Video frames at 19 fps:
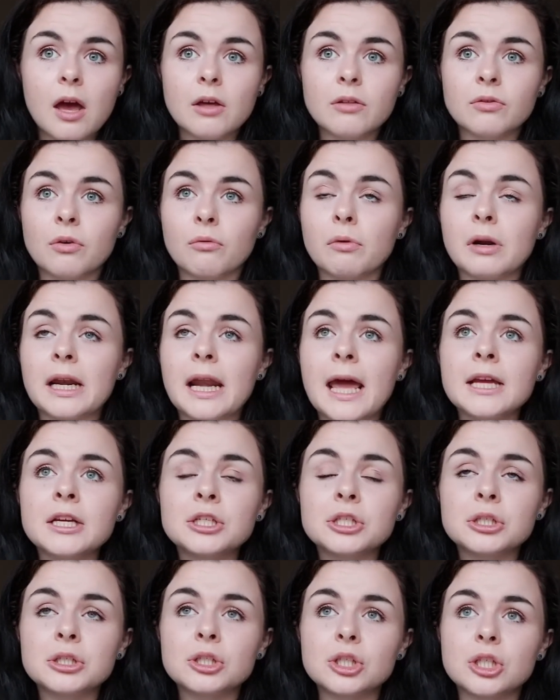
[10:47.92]
The
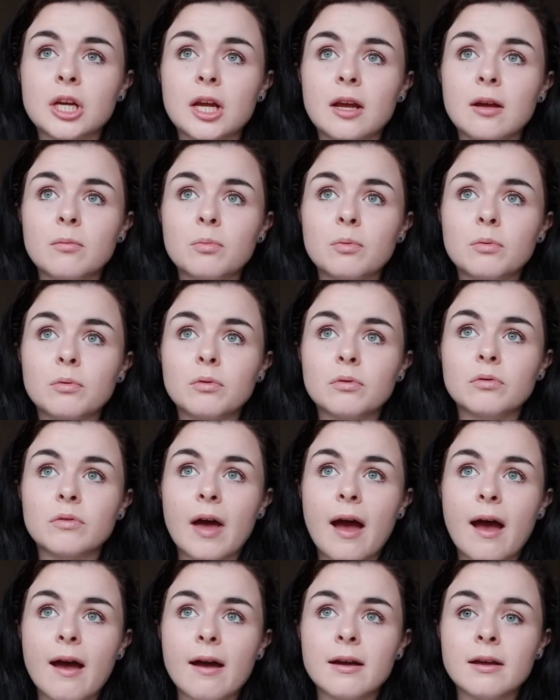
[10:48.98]
relationship
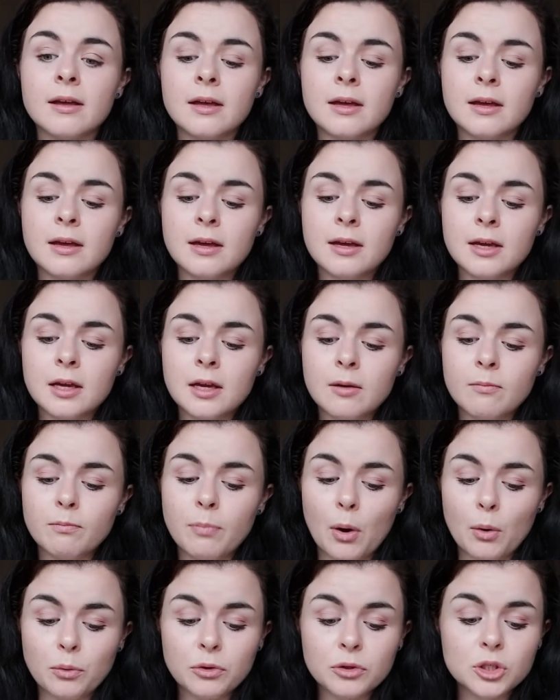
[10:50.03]
that
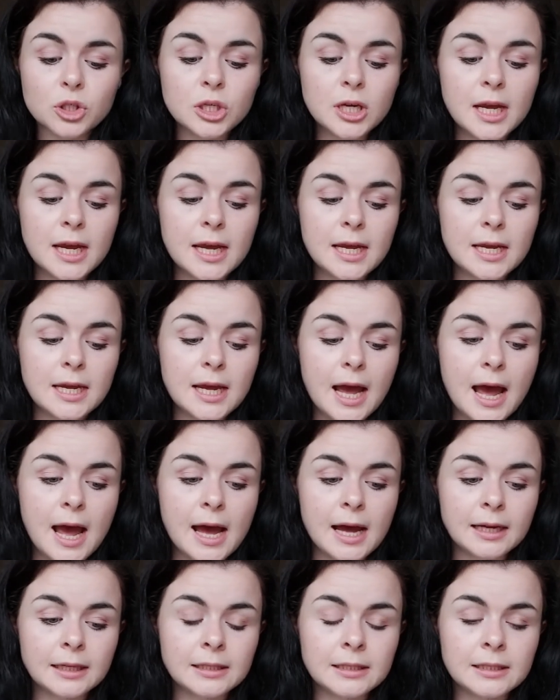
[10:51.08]
both she
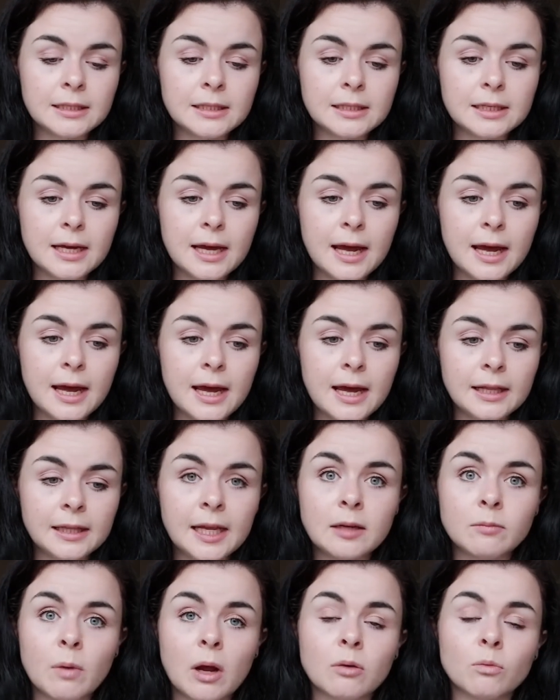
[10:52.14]
and
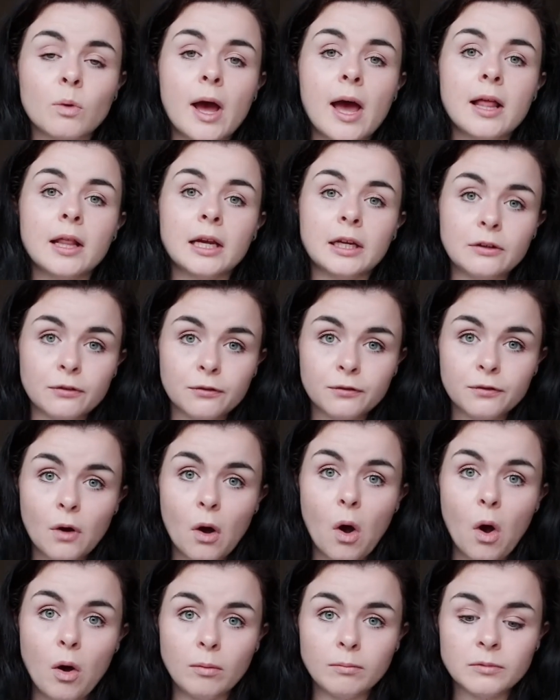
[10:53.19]
Lin-Manuel had
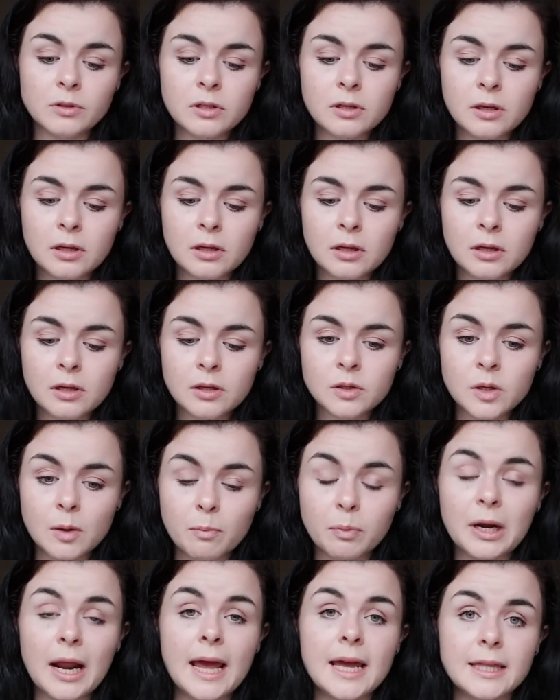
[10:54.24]
formed to
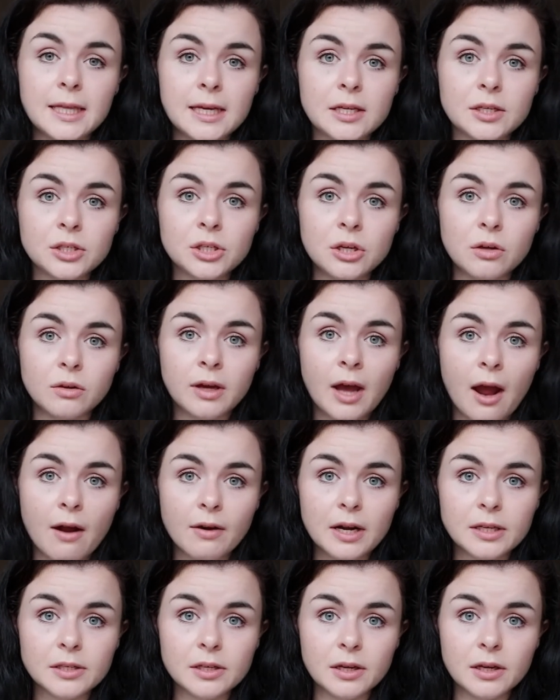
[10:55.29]
play these two
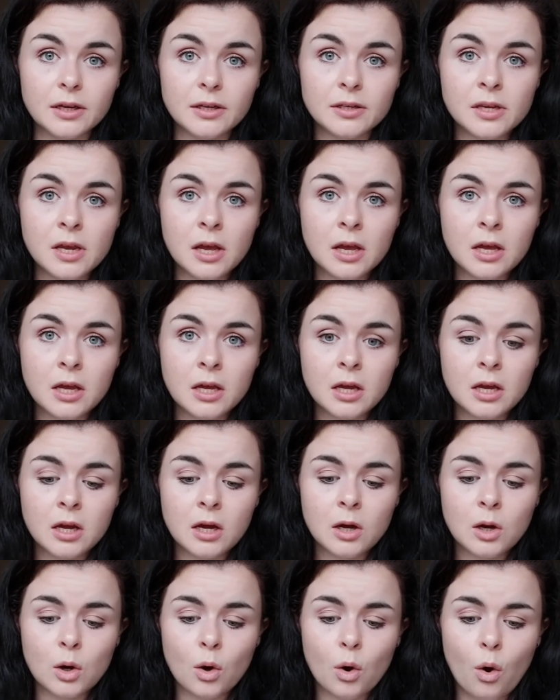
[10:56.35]
characters
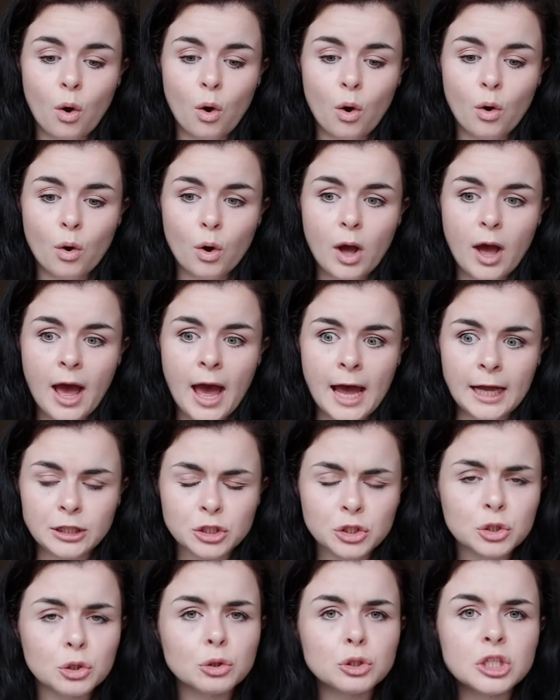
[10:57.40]
had
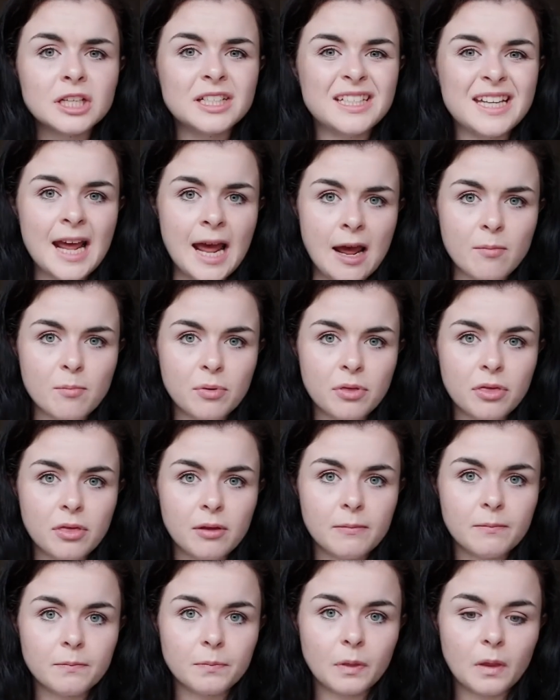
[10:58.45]
such a depth,
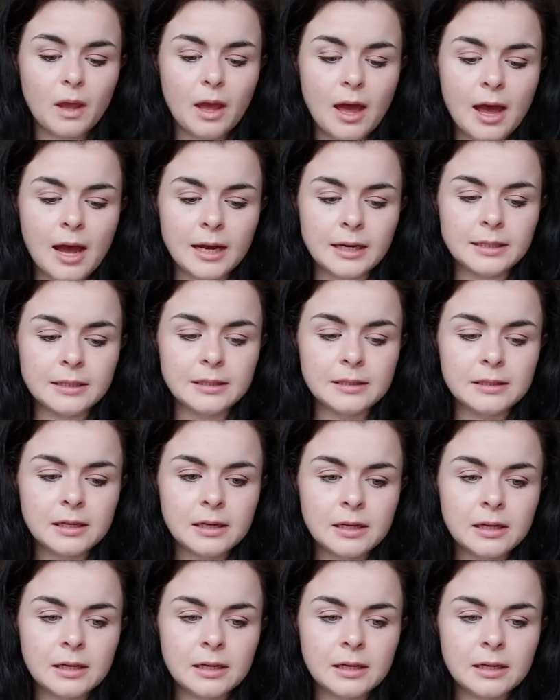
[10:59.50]
and